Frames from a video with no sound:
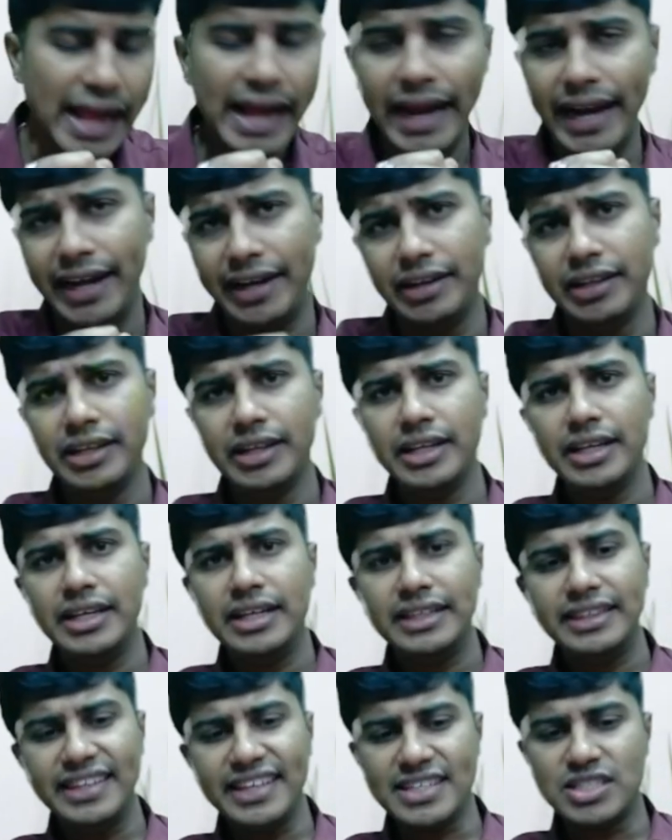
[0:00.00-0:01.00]
And
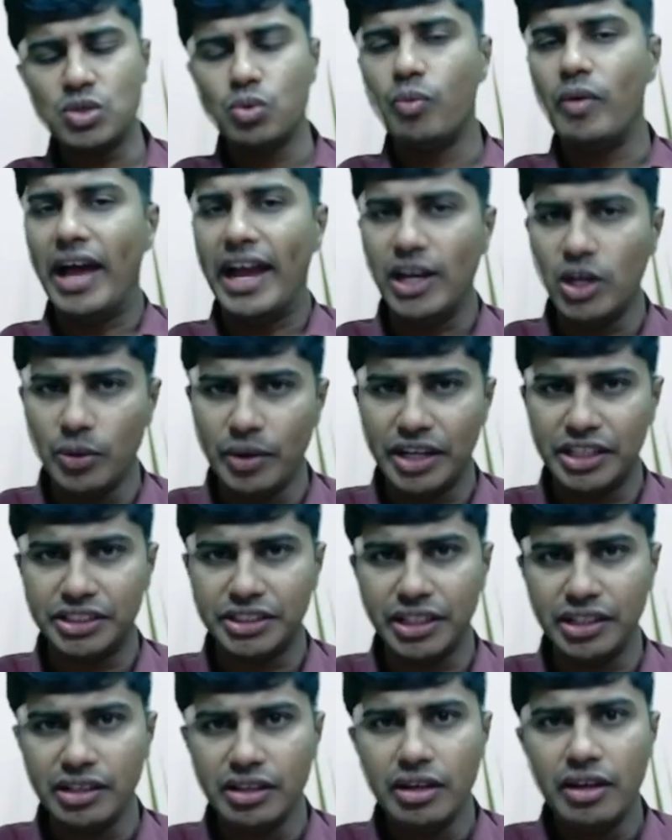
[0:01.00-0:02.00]
this
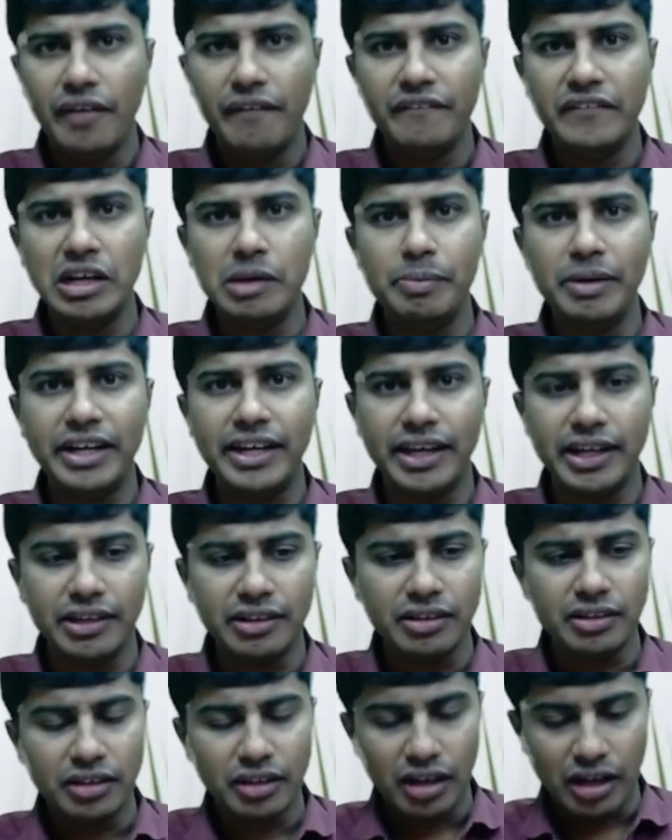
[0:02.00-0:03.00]
valuation will be
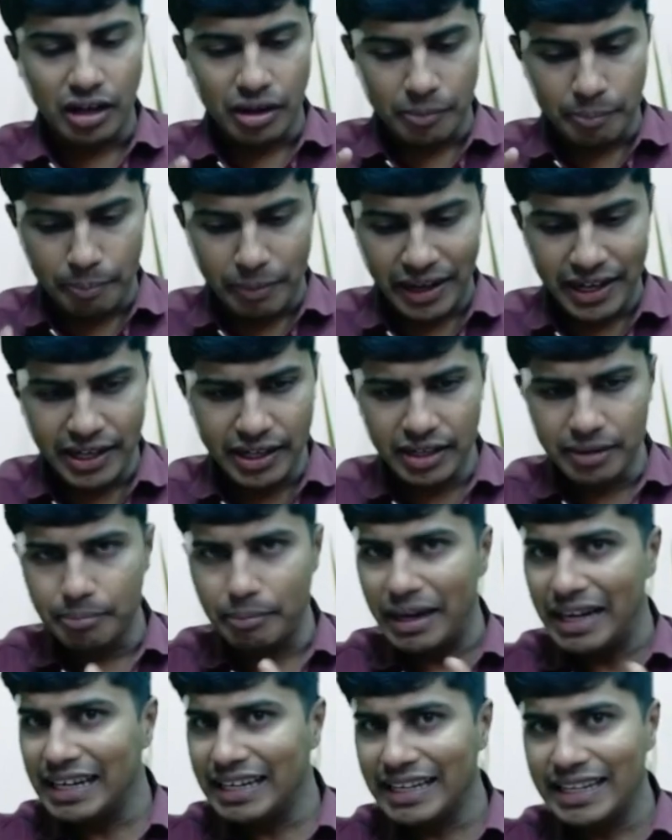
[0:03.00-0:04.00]
done by
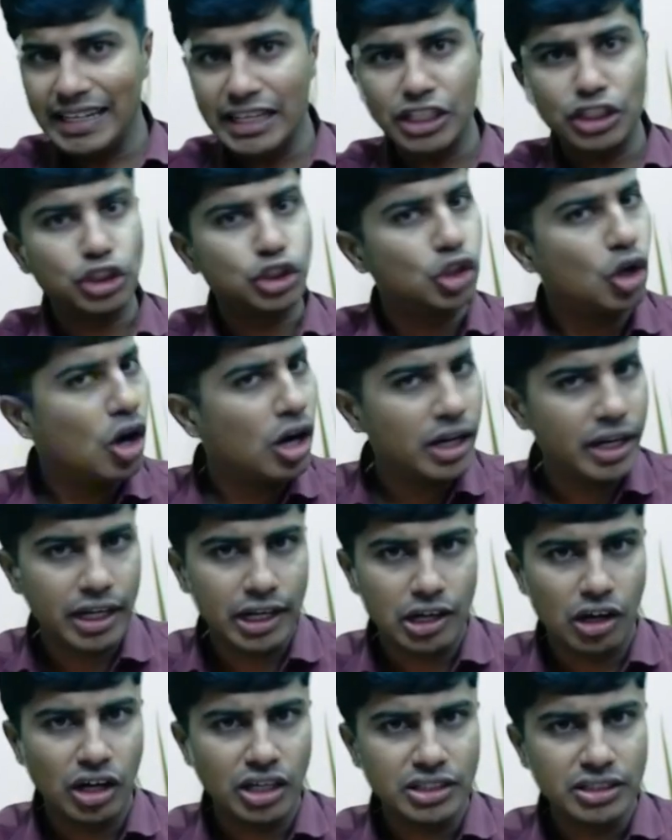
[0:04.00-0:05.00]
maintaining stock
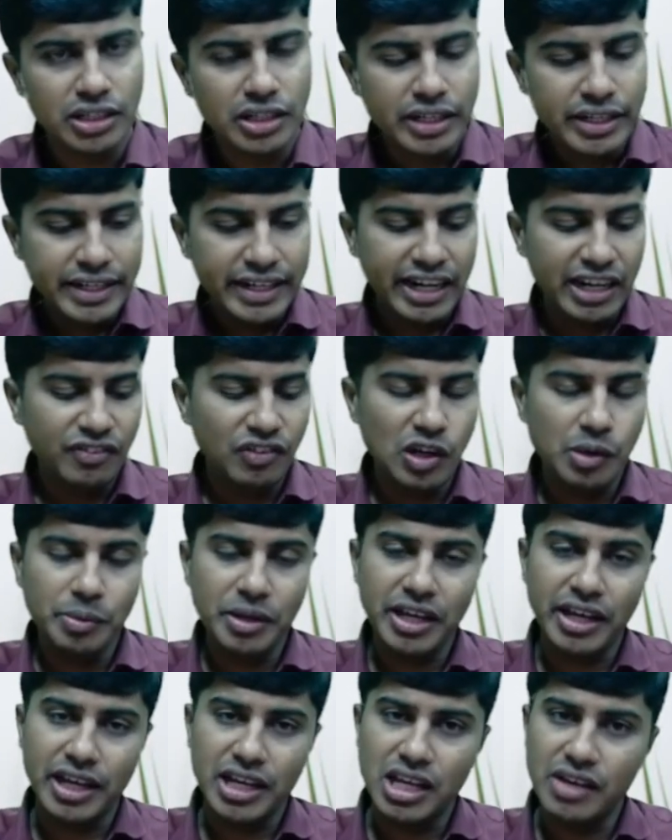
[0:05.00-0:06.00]
records. It will
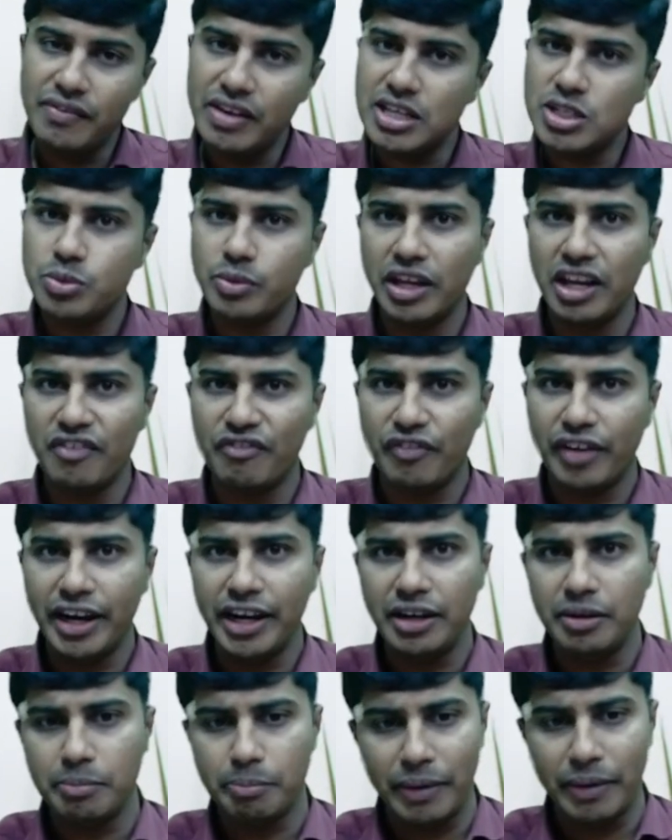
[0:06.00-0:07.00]
be anyways
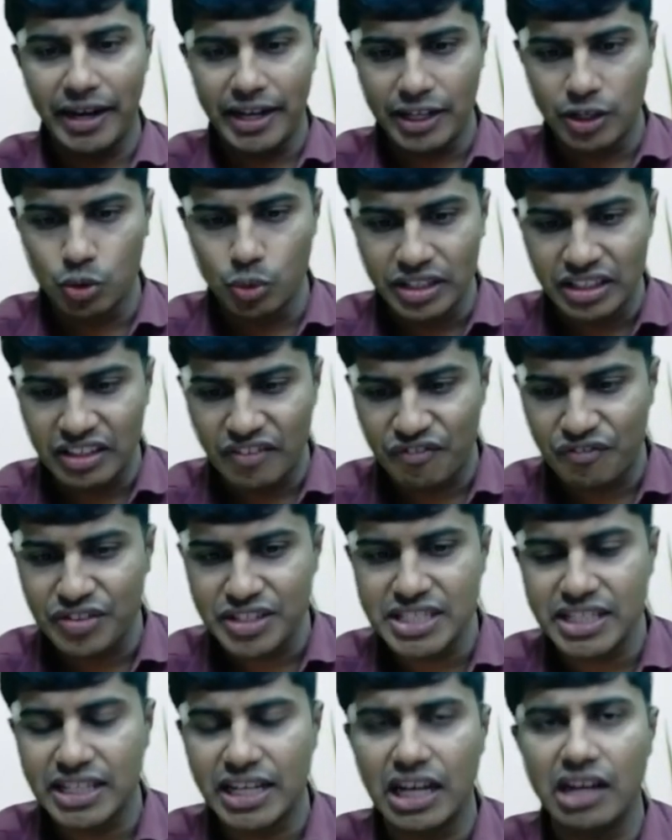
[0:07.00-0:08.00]
verified by doing the
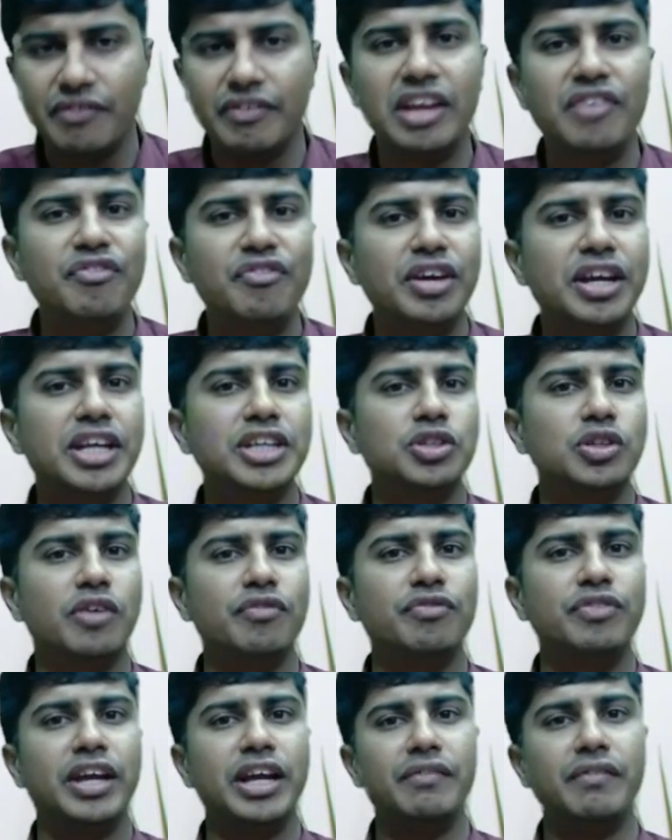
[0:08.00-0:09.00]
physical verification
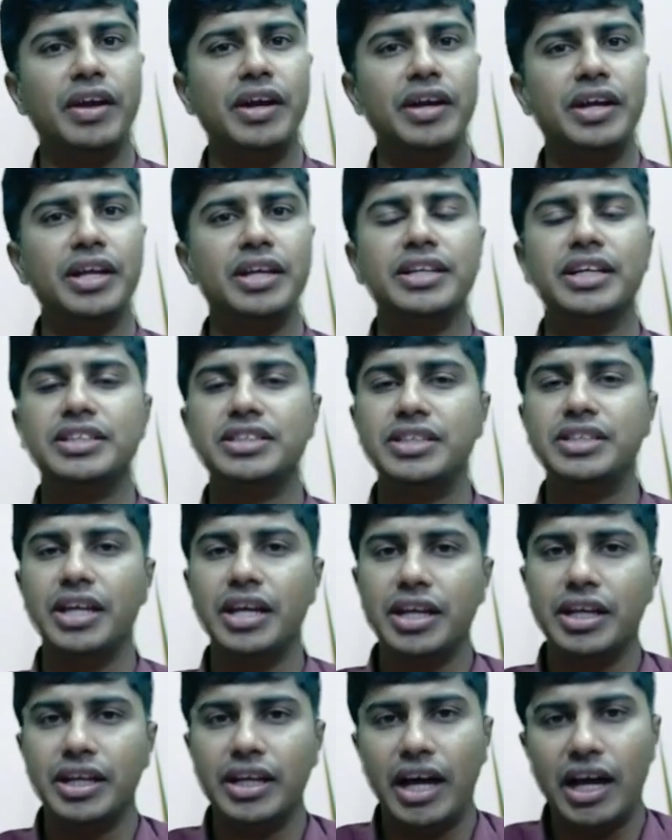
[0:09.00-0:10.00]
of the inventory that's
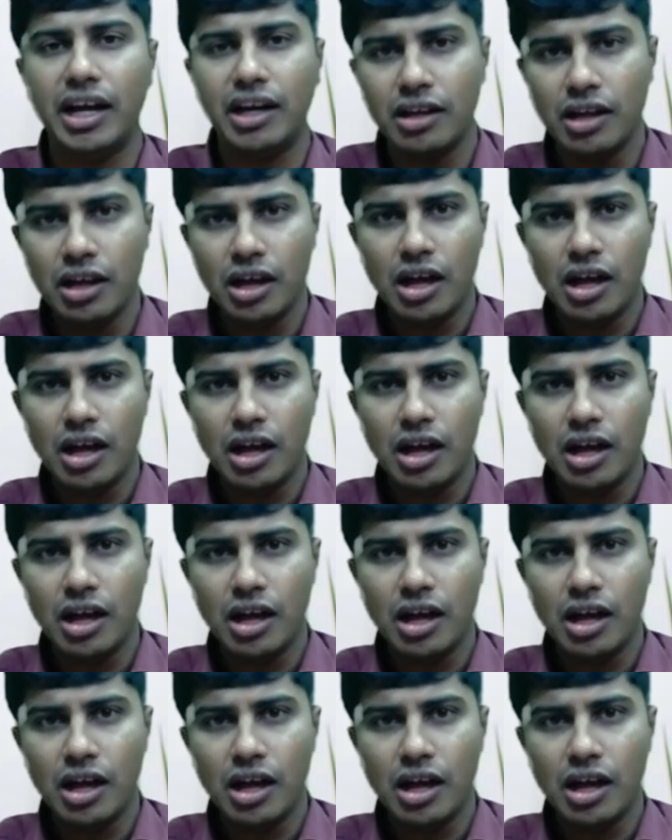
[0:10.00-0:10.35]
there in our